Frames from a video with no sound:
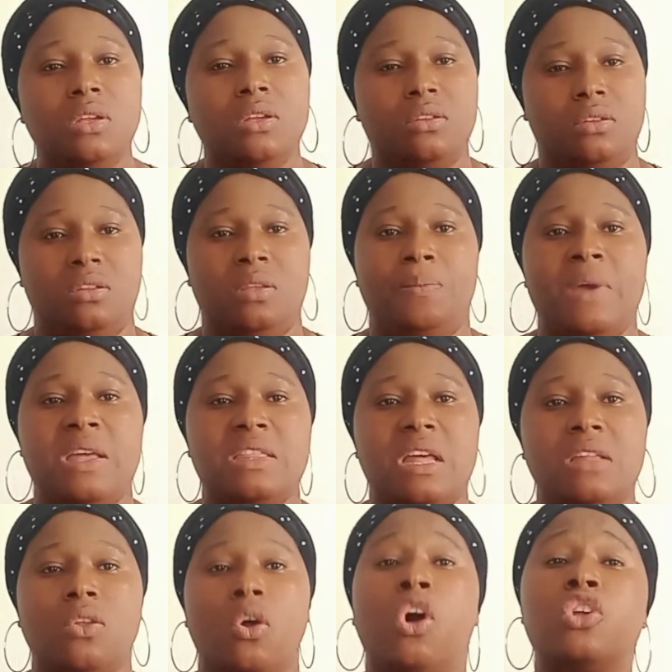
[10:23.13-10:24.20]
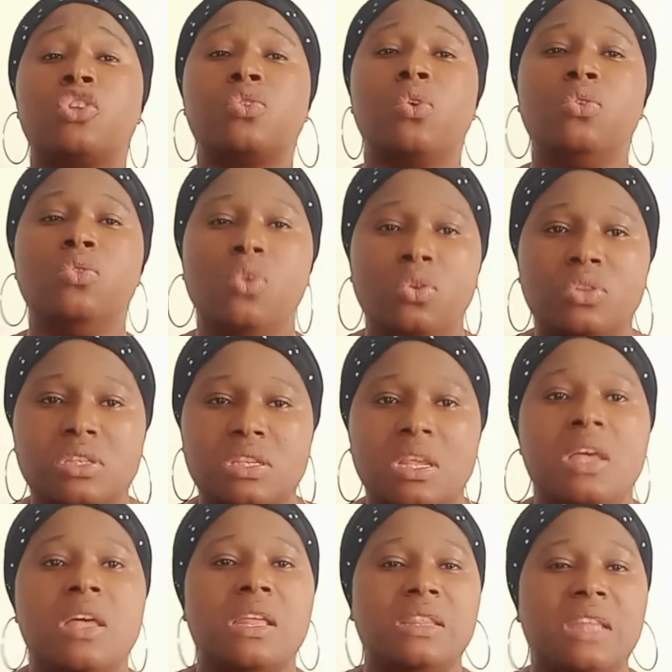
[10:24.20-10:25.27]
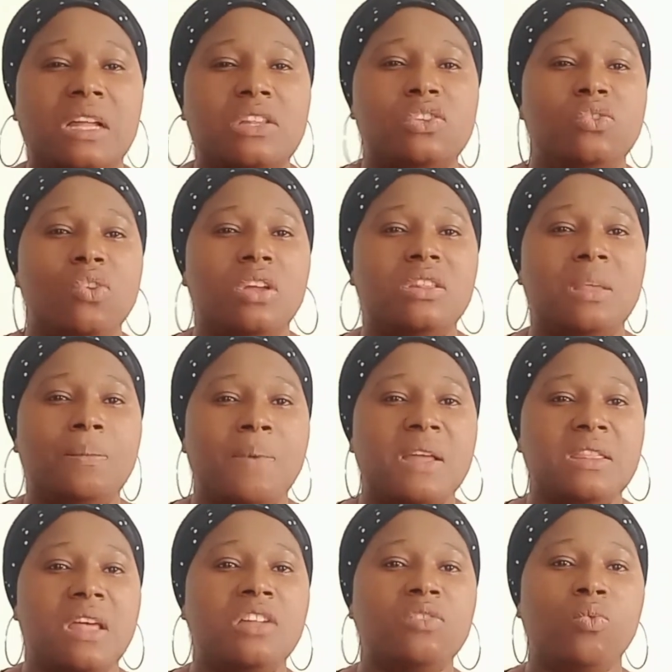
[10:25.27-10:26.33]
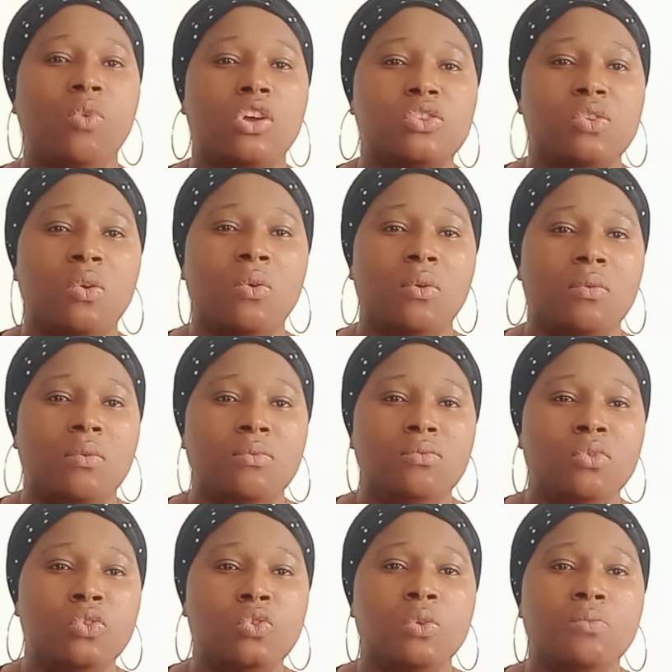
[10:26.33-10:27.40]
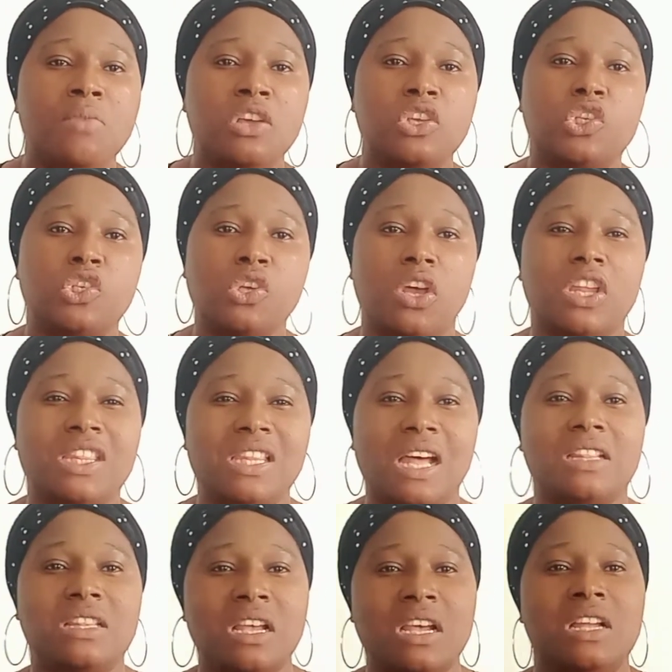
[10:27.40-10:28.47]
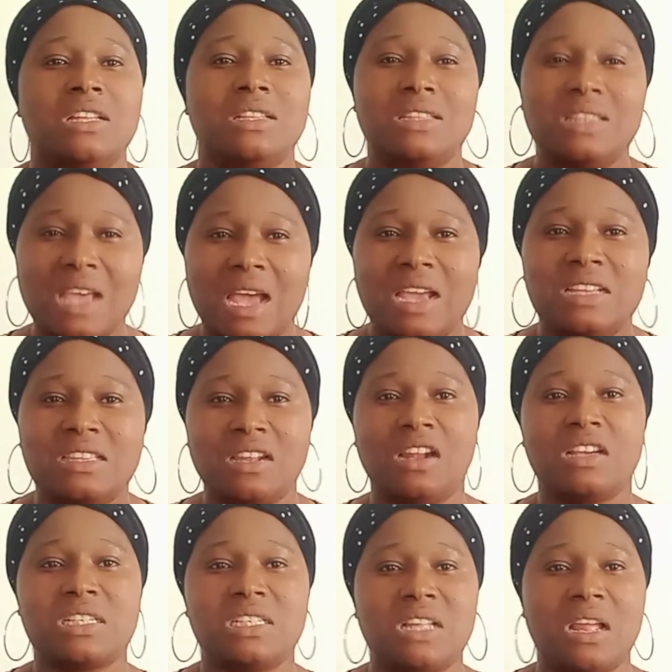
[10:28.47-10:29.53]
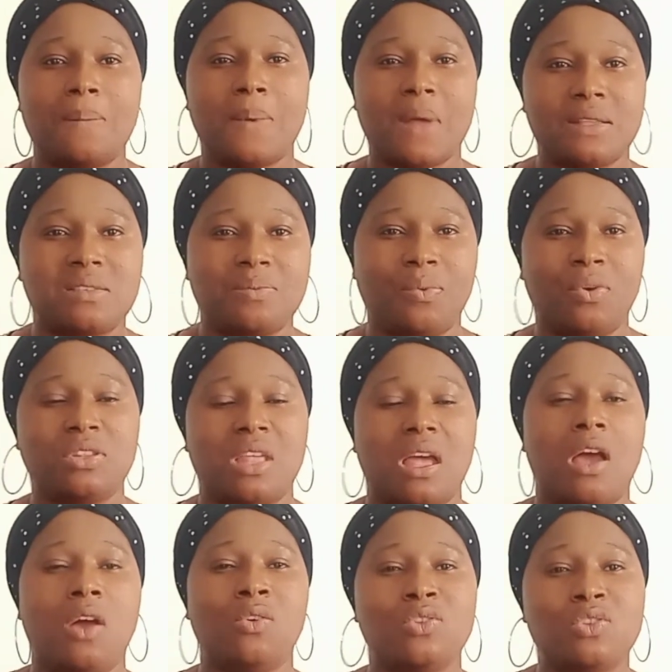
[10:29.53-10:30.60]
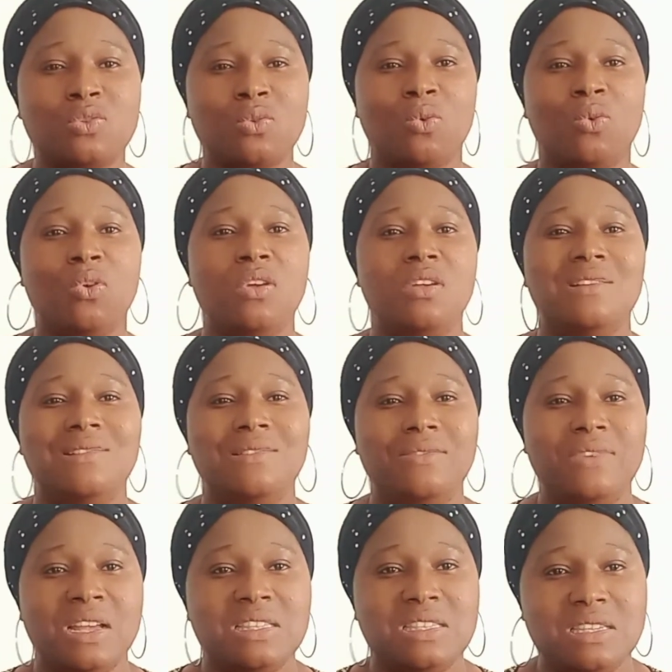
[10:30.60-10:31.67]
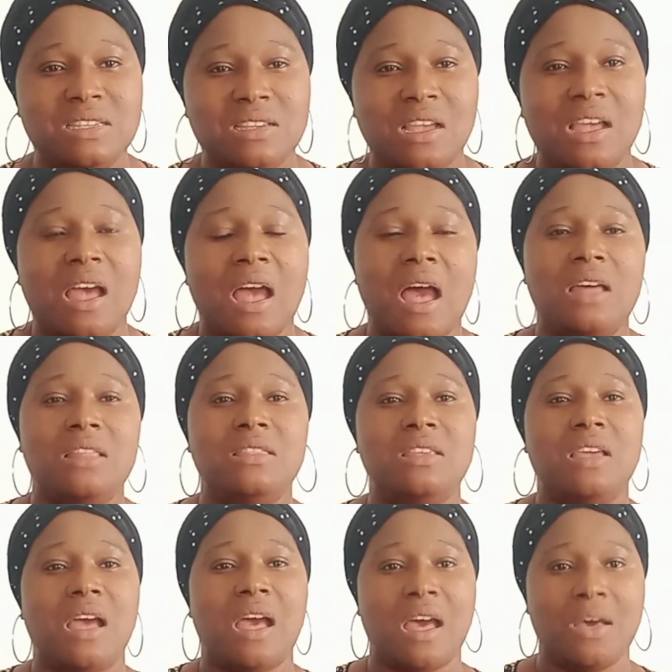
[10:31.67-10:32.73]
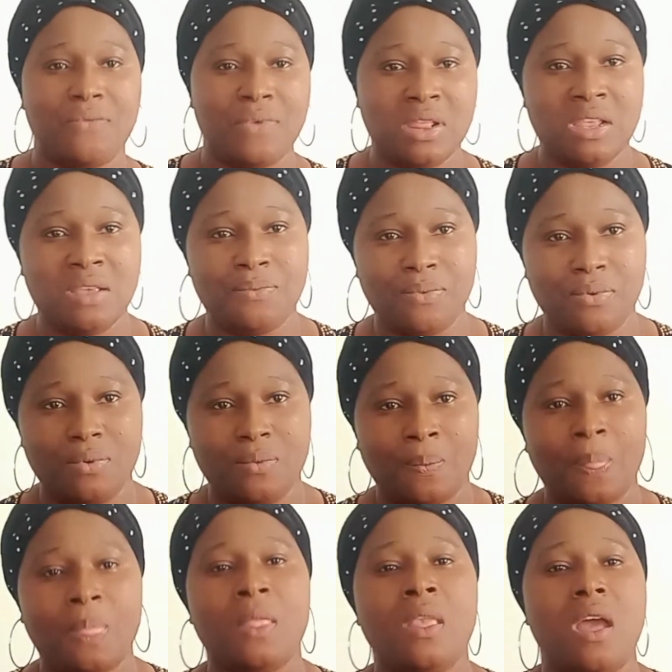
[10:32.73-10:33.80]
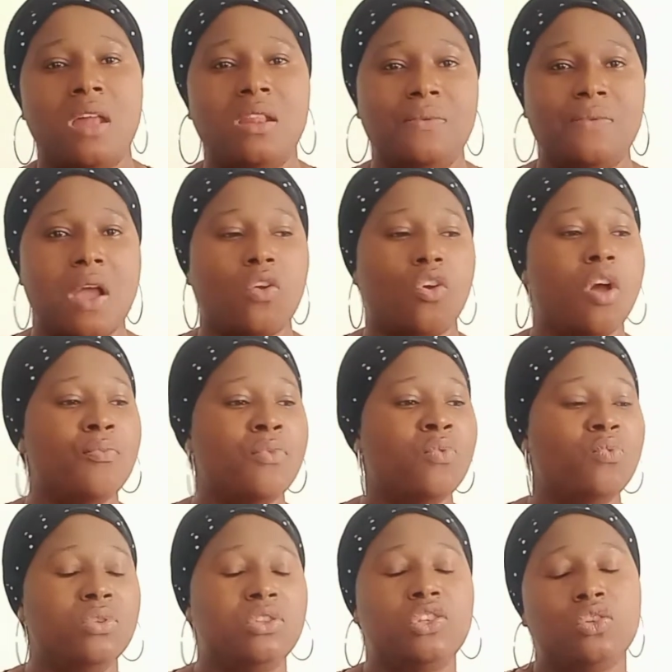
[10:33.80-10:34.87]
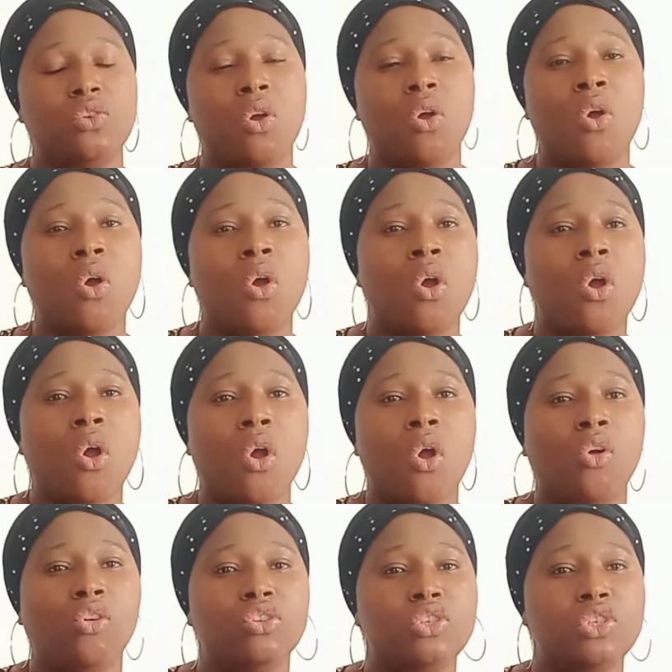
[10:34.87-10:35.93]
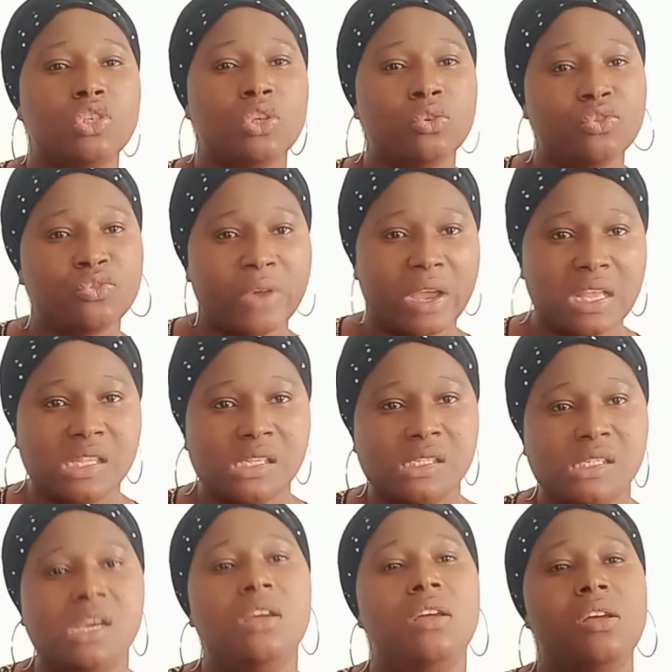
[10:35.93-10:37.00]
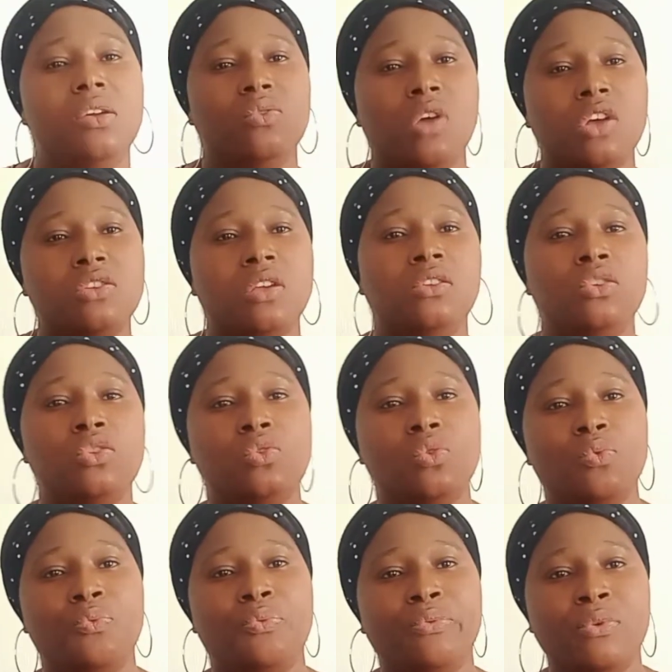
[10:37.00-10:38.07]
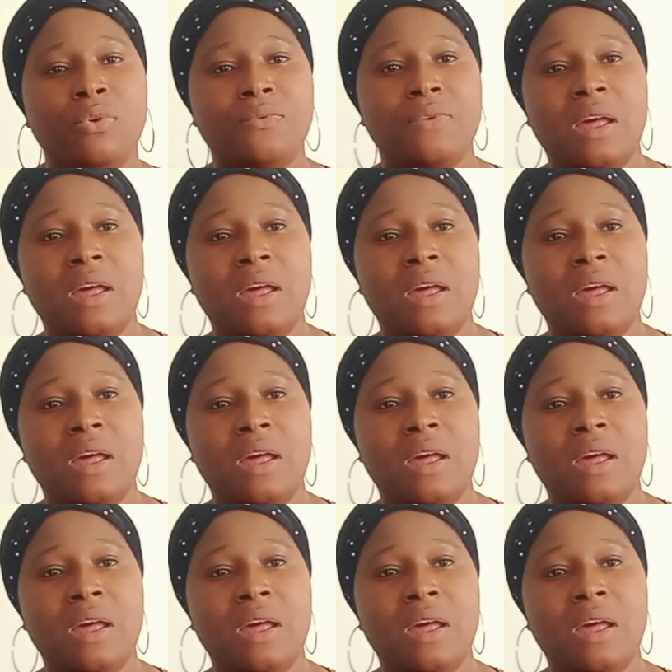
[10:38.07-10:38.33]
dependent. Also note that your dependent will also need to make sure that their international passport are also ready and available. And if you are coming with your children, you also need to prove